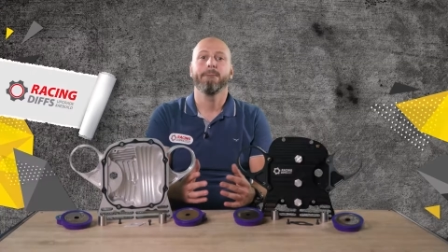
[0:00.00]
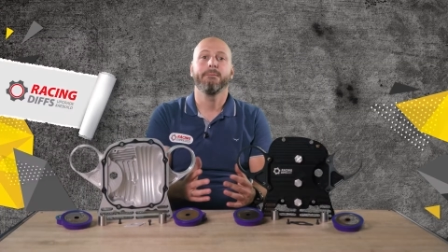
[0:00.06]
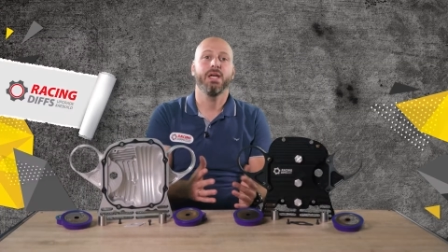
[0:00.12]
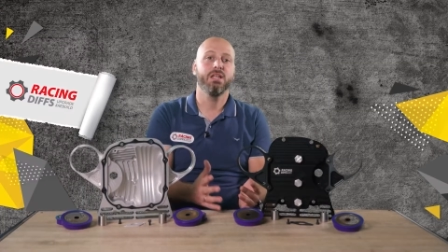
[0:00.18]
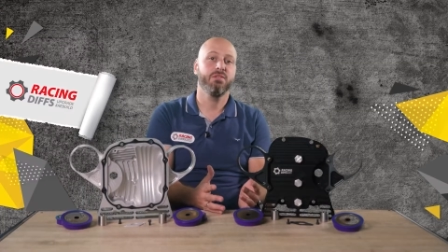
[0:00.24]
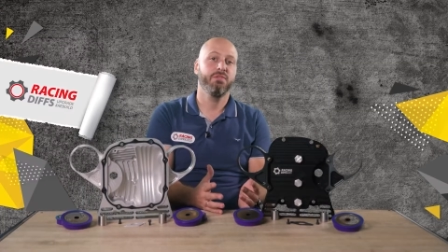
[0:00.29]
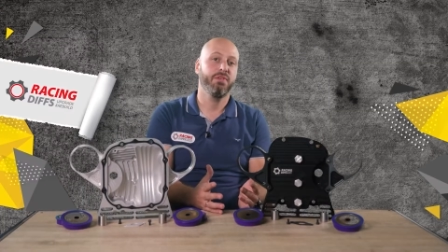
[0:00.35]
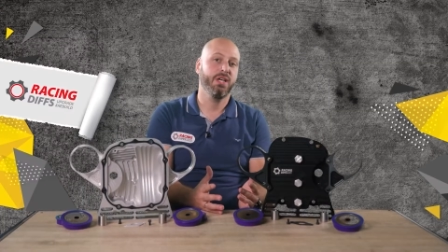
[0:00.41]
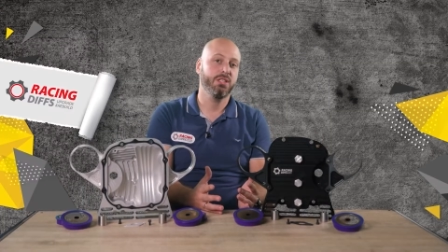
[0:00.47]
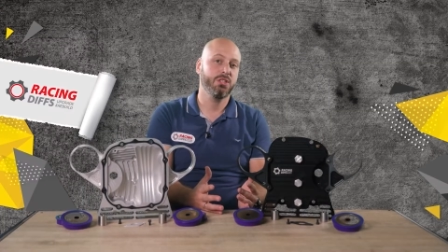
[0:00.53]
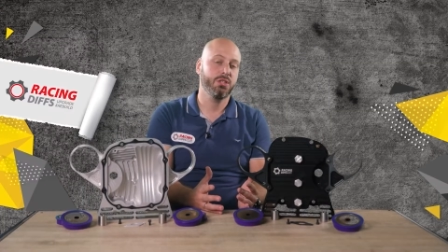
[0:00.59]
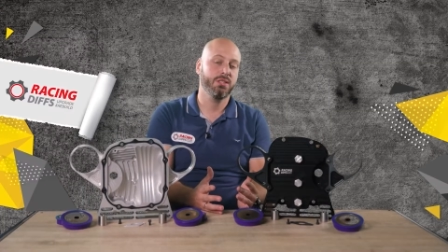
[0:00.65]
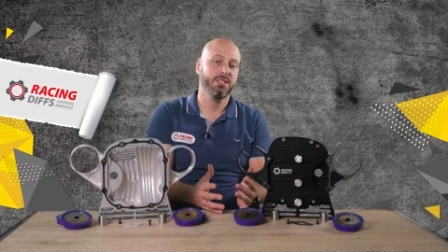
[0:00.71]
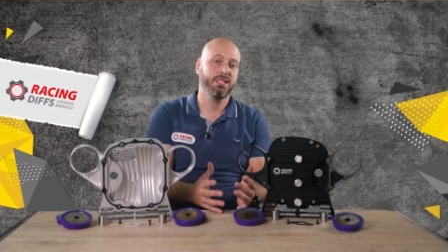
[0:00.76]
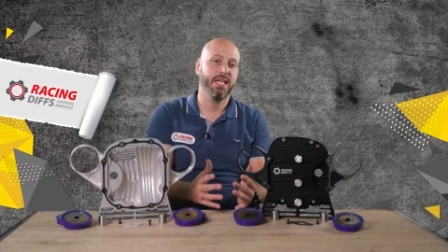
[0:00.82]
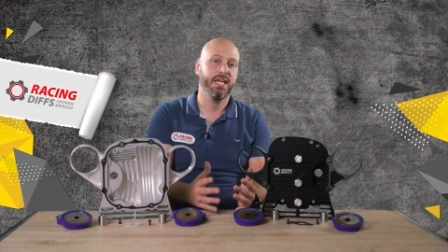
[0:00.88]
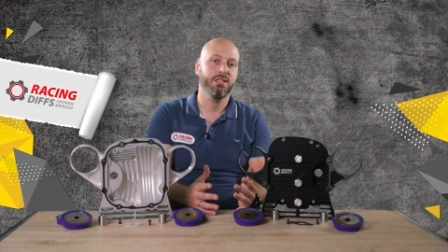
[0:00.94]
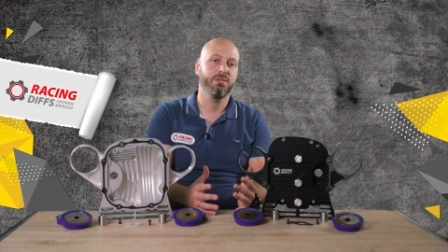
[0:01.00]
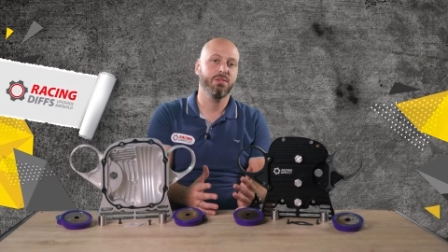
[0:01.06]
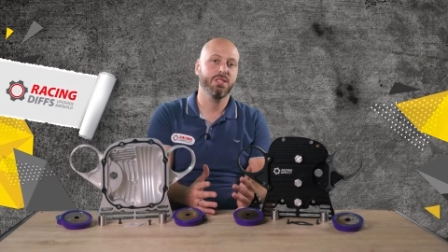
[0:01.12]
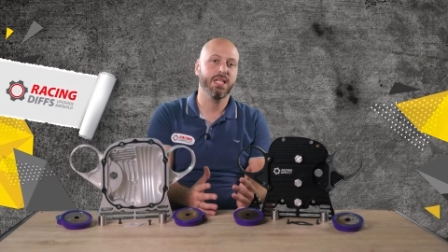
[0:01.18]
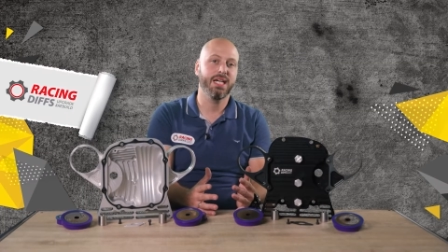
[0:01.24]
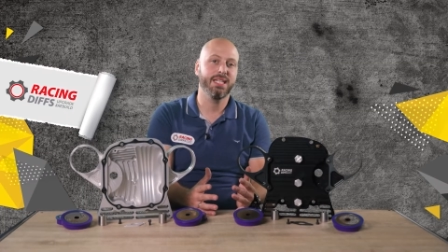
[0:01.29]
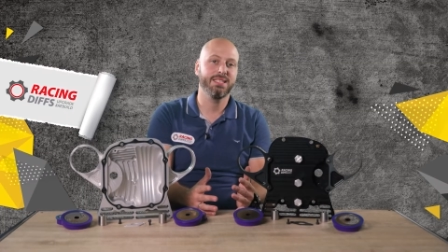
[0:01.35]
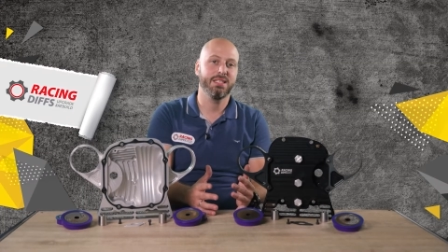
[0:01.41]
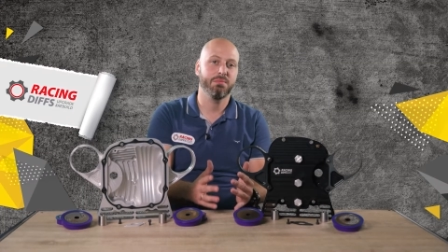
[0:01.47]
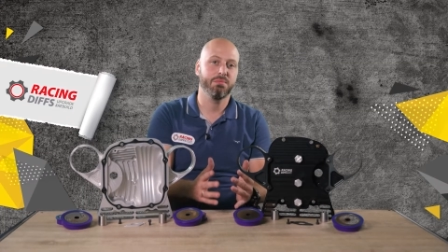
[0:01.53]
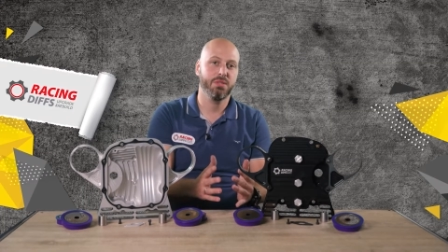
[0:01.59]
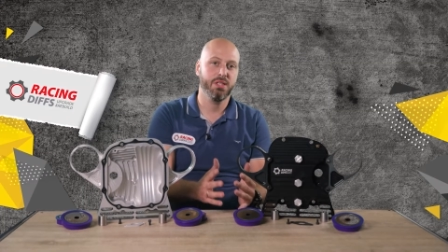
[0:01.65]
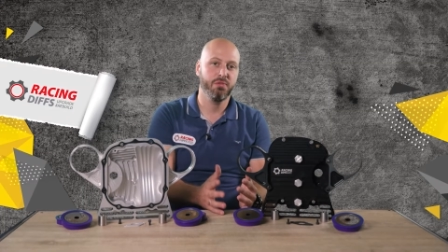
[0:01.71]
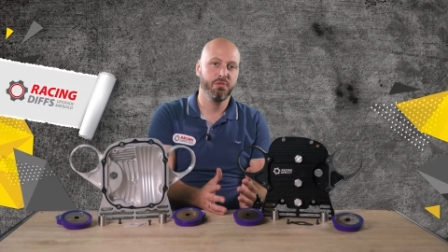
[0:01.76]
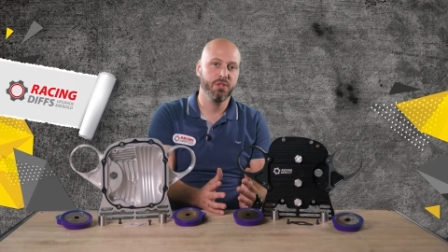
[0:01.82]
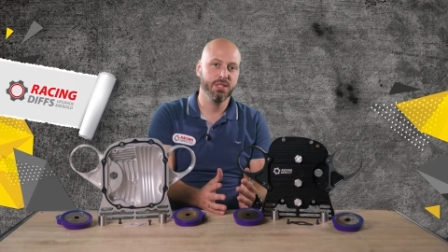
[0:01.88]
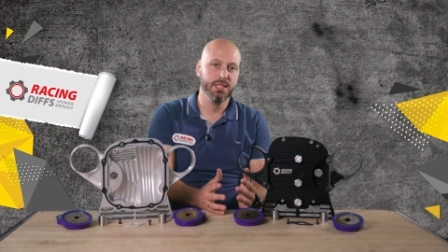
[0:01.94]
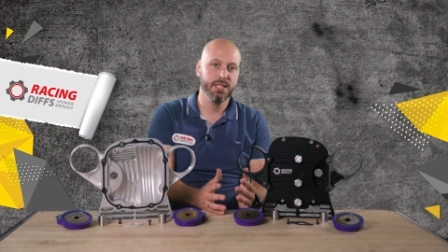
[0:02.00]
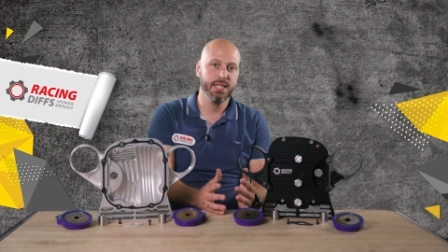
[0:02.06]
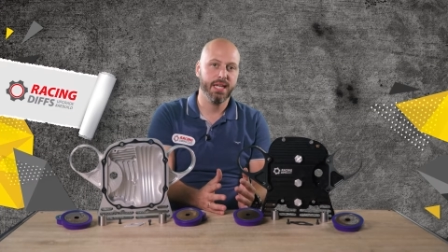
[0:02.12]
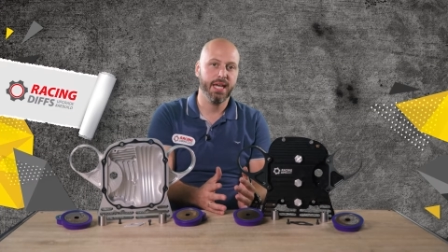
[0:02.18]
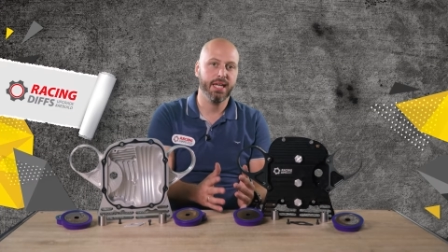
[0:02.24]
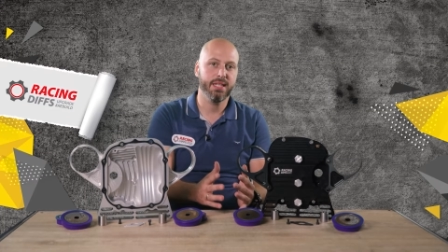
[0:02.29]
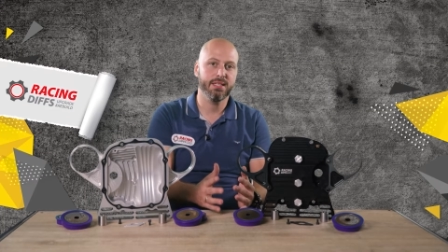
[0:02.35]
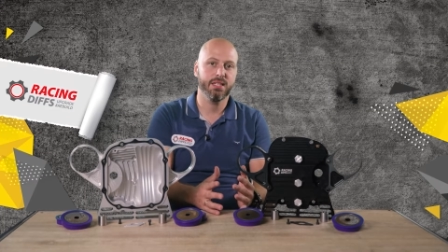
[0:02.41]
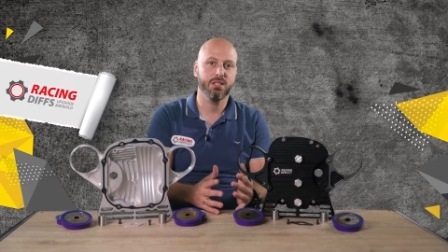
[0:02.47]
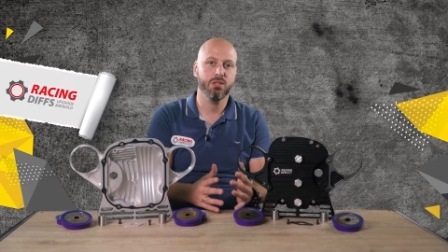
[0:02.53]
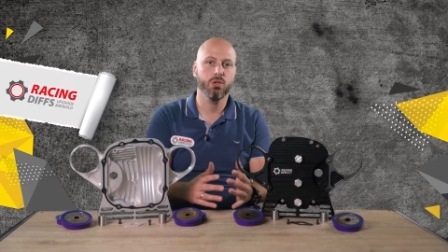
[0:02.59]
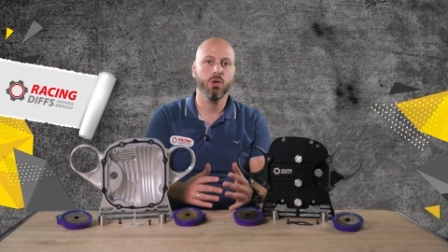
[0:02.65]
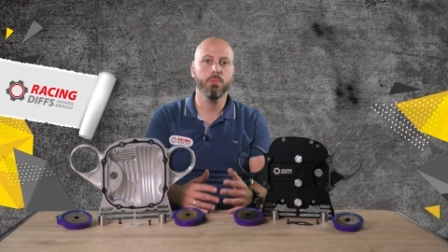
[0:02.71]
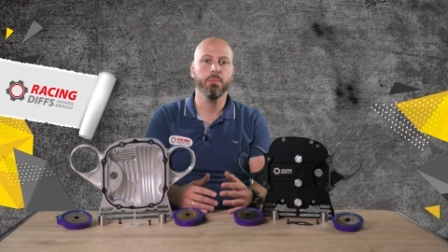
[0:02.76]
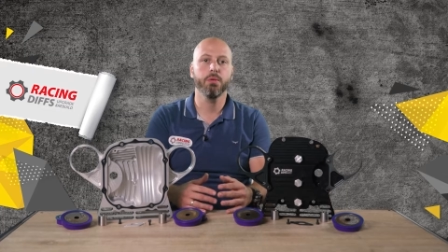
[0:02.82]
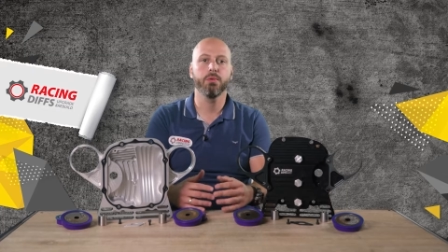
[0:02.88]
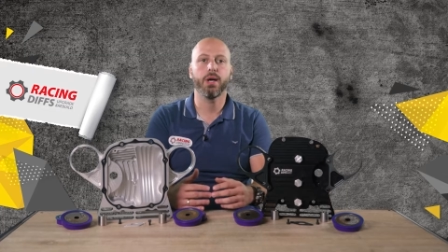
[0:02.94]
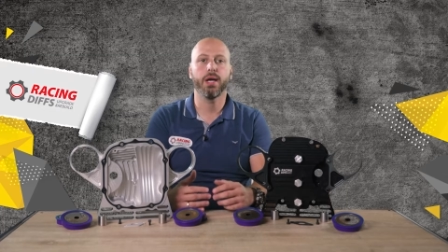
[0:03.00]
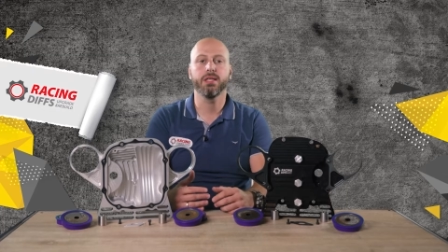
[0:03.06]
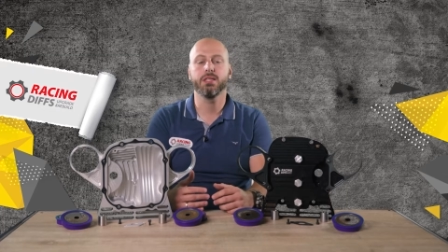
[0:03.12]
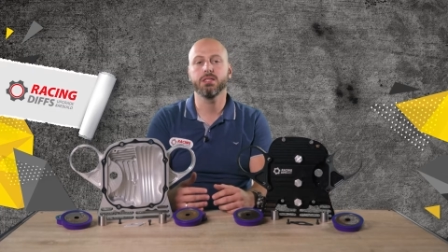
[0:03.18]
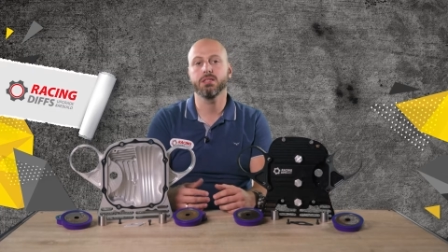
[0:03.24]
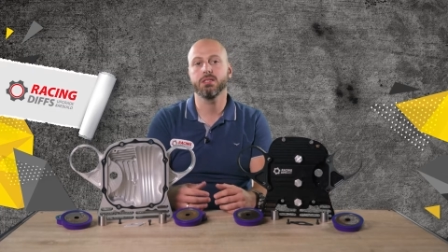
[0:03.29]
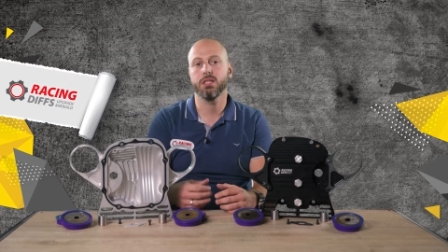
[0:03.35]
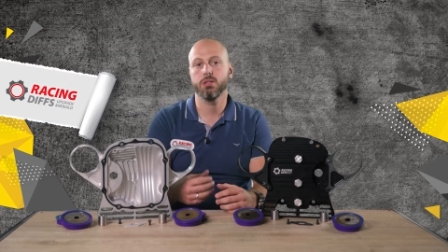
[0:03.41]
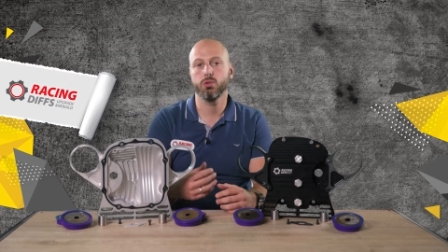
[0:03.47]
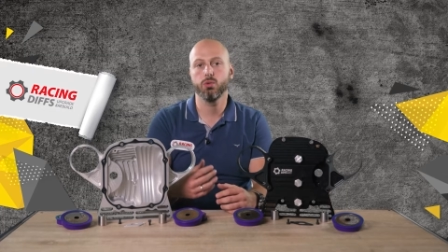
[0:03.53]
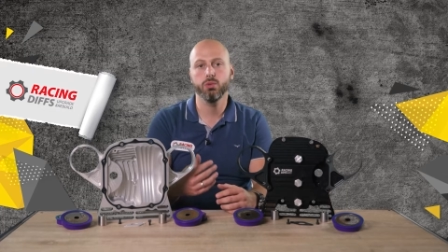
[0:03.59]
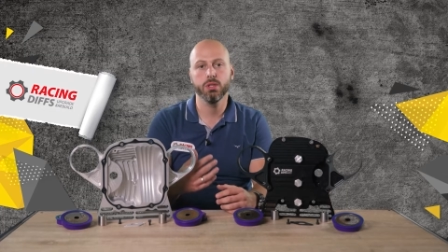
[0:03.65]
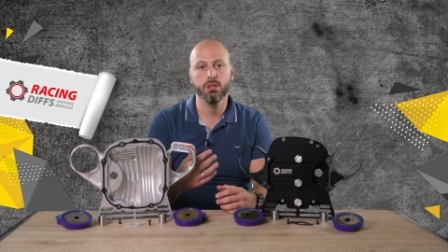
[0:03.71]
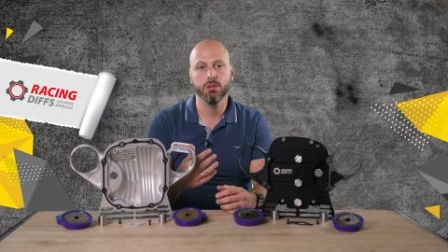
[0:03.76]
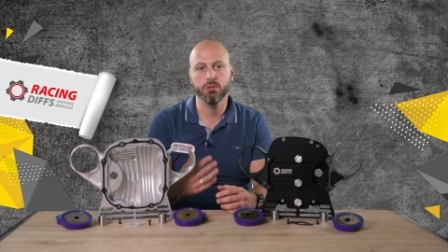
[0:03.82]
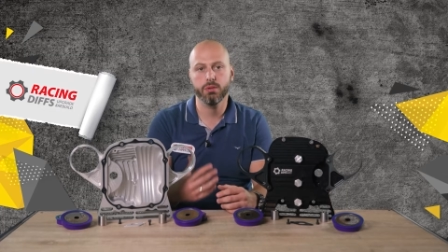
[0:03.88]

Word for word: Manufacturers advertise them differently and their copywriters are doing